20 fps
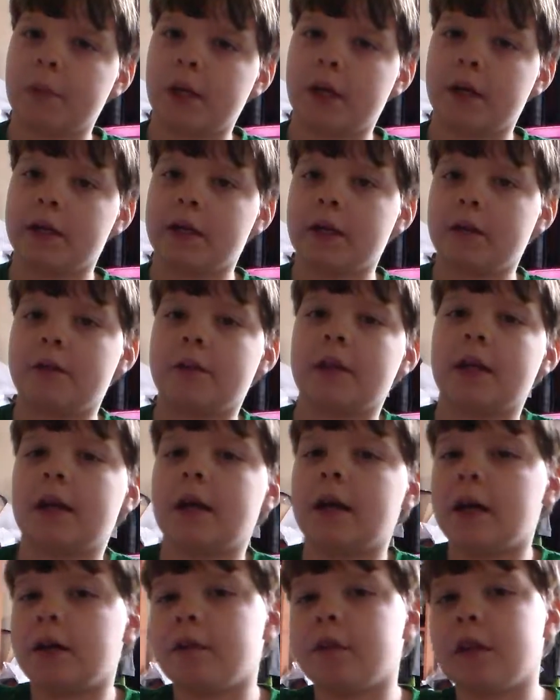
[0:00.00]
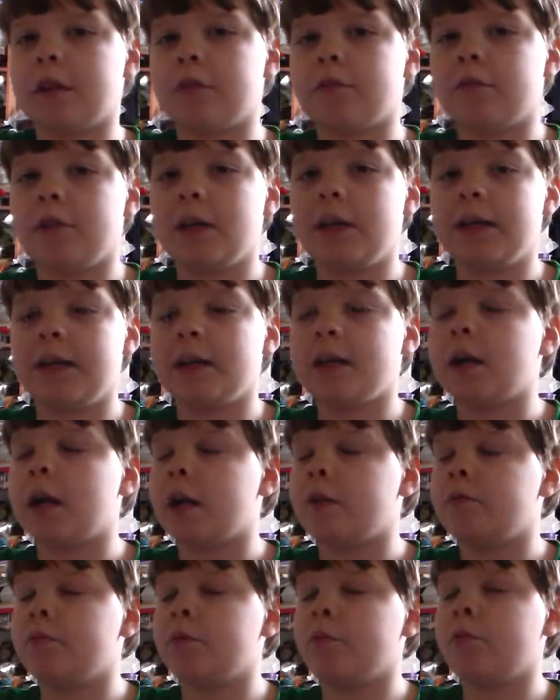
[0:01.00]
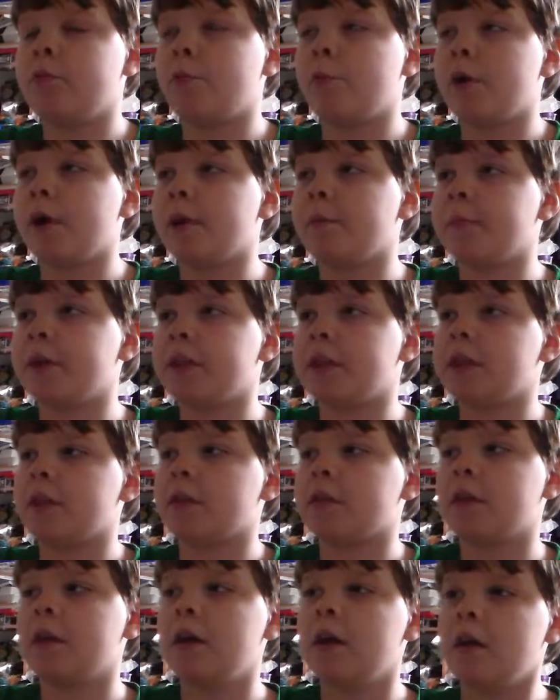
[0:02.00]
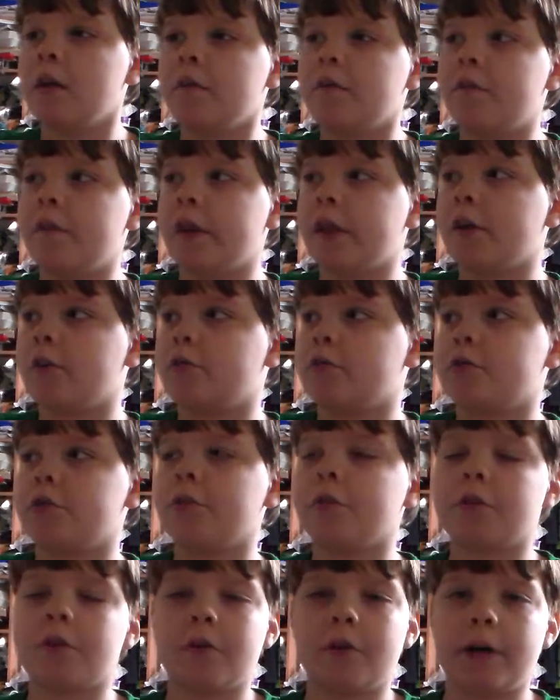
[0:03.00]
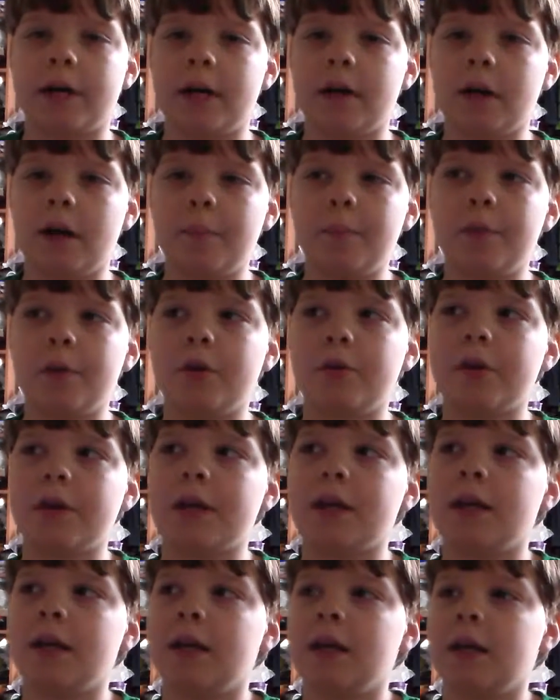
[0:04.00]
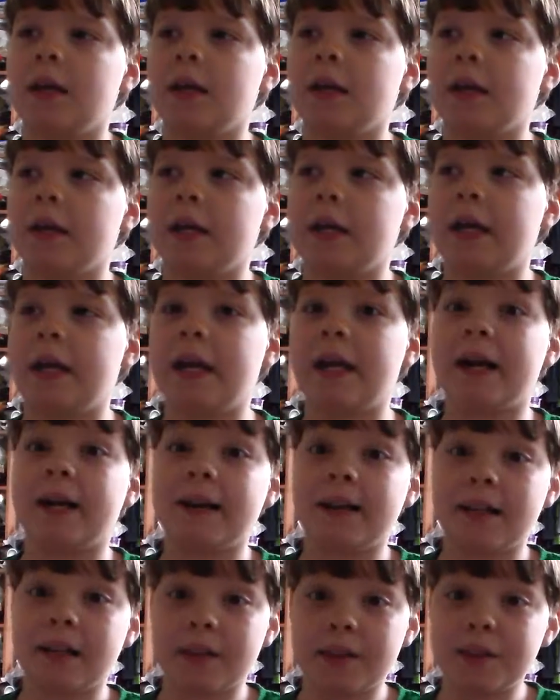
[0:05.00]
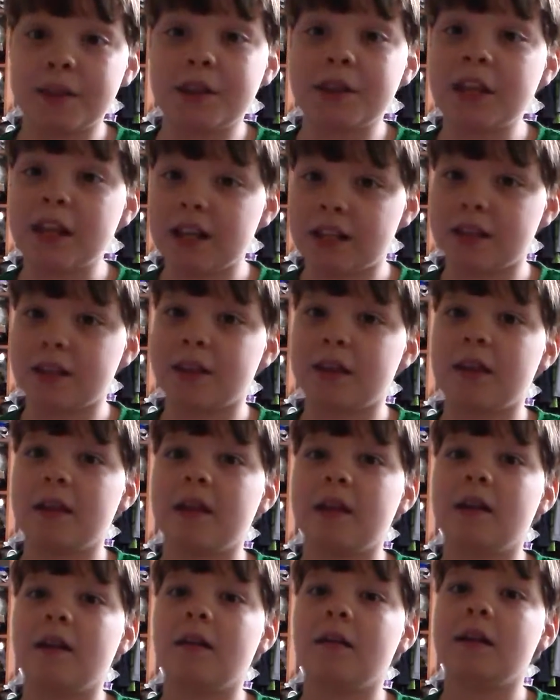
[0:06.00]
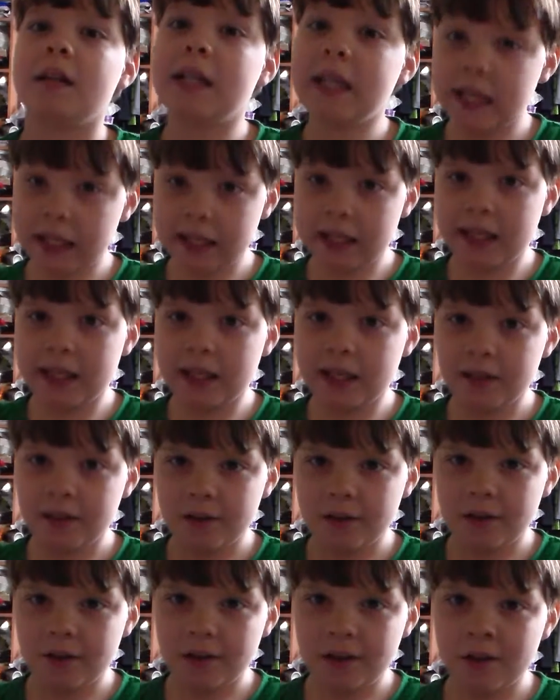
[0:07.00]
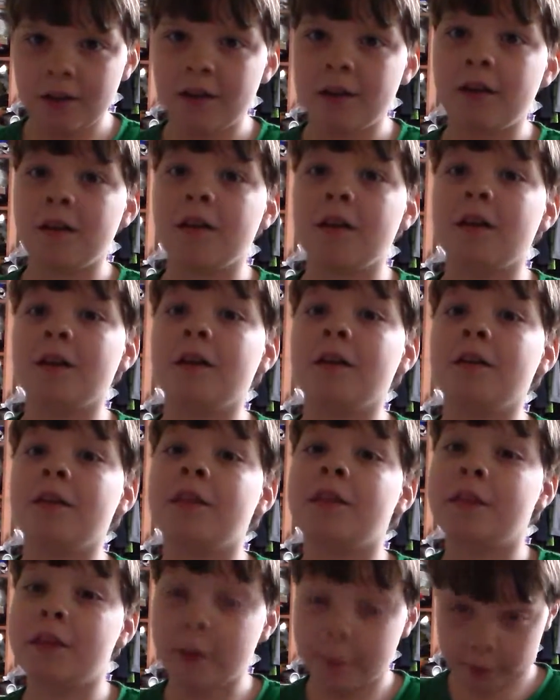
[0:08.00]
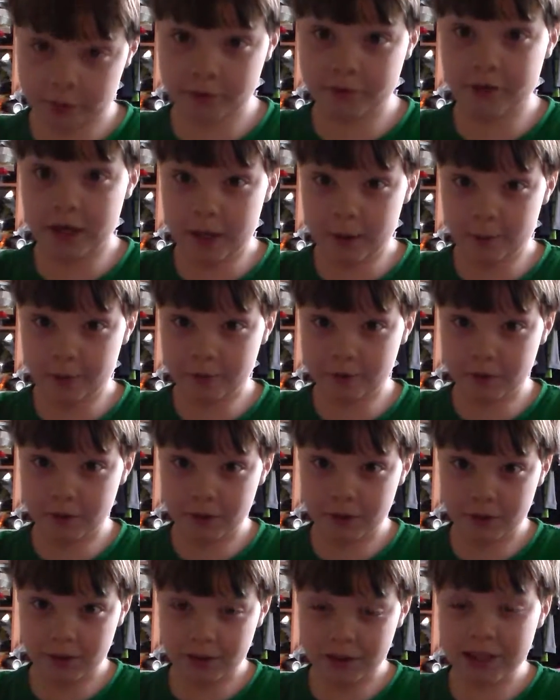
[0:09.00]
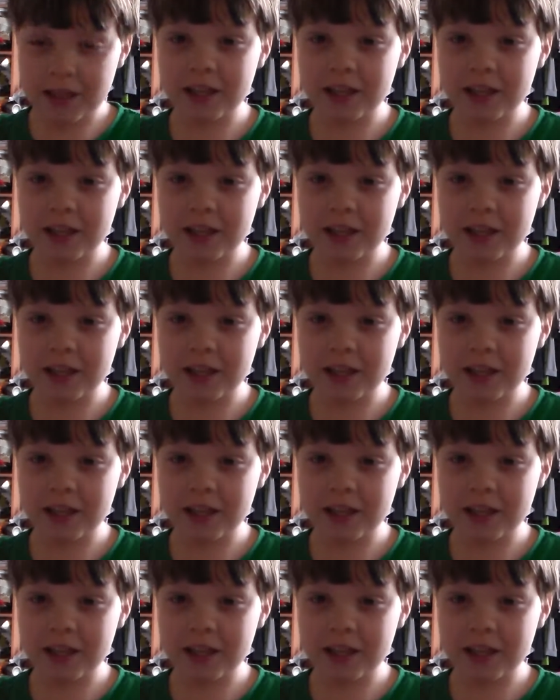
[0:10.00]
And I guess I guess that's really it. I want to make this video short so I can upload it and 16 subscribers.